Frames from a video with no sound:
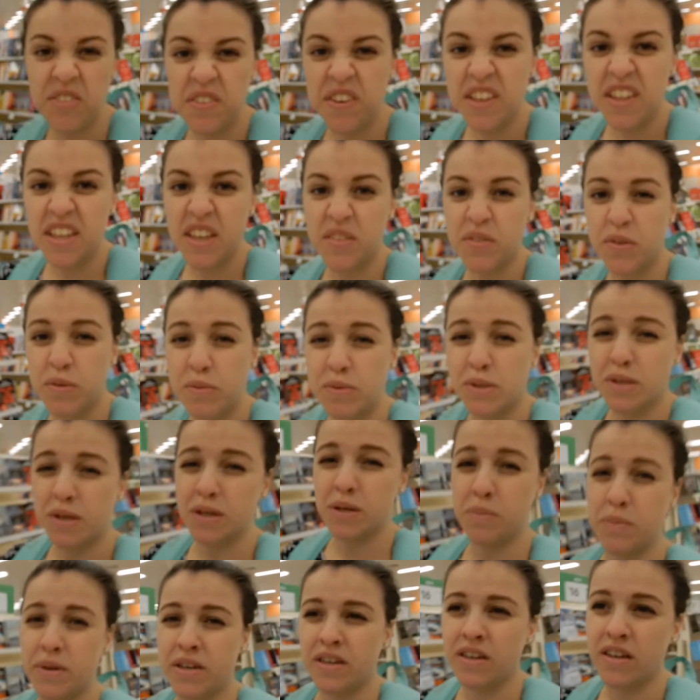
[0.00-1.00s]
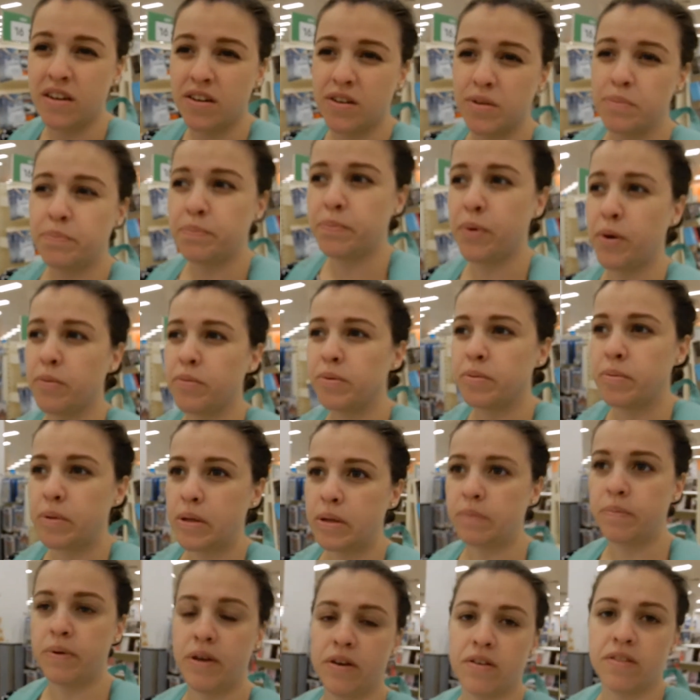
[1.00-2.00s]
a feeling if it was going to be here, it'd
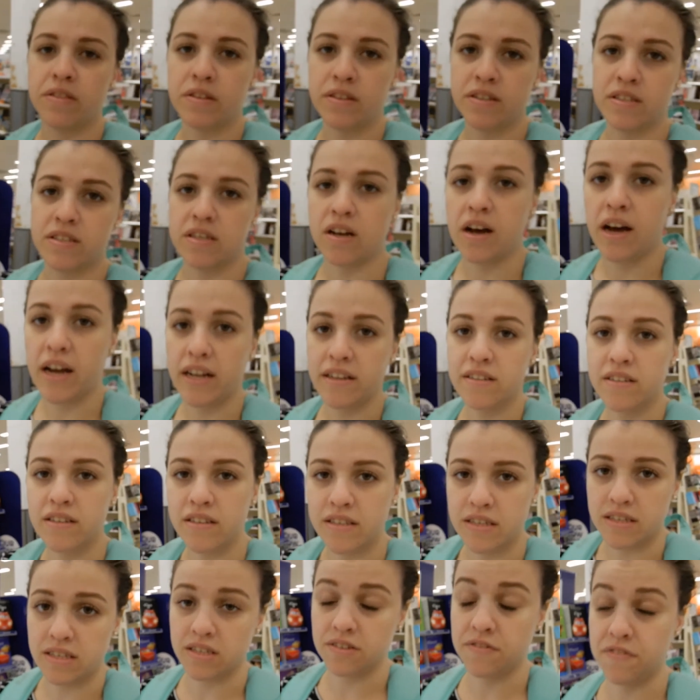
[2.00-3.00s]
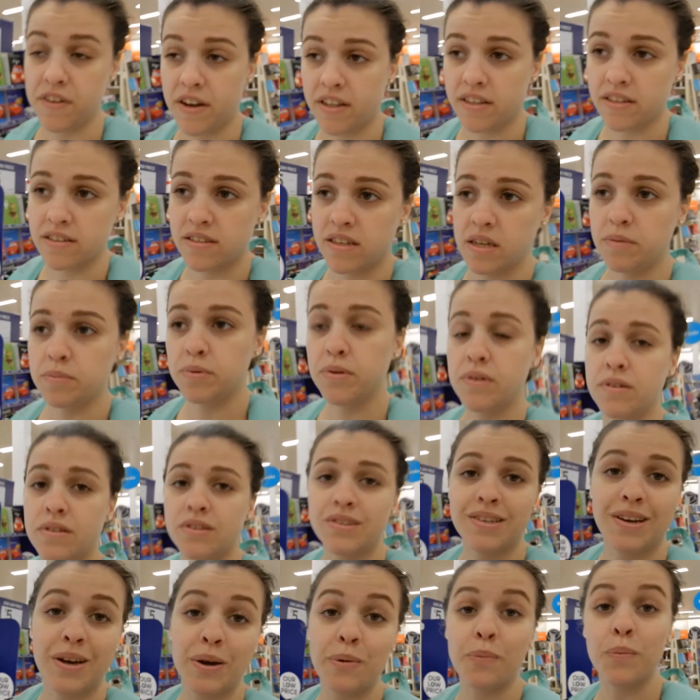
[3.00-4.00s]
probably be on this side because it's a Father's Day book.
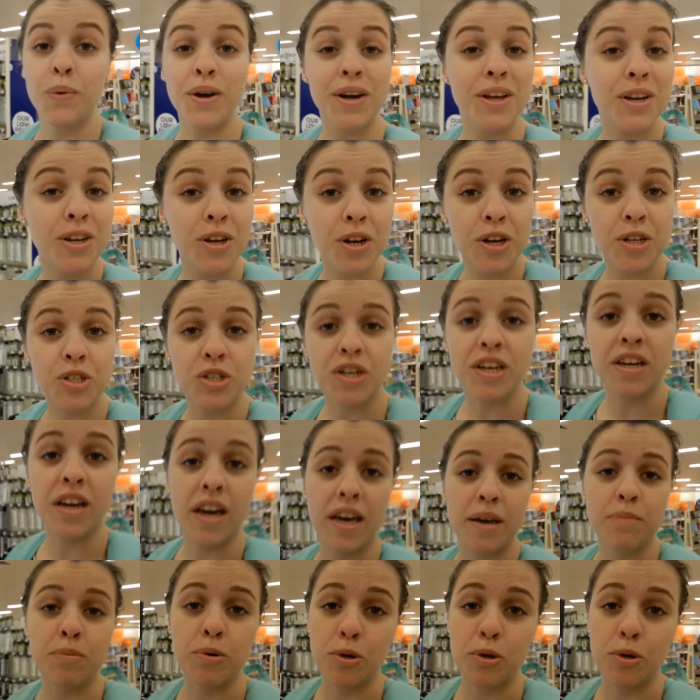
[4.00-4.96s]
So we're going to go check a